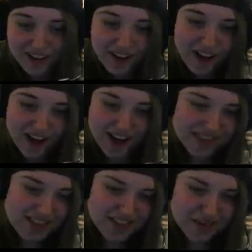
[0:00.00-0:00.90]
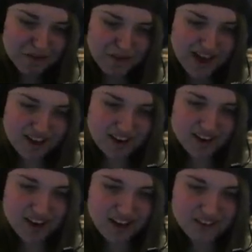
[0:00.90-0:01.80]
I think about it
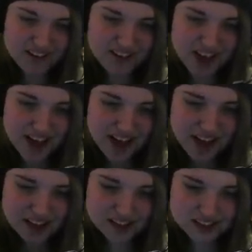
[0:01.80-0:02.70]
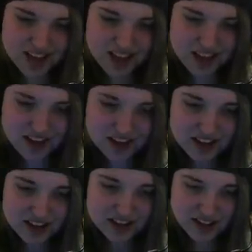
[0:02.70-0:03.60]
every night and day.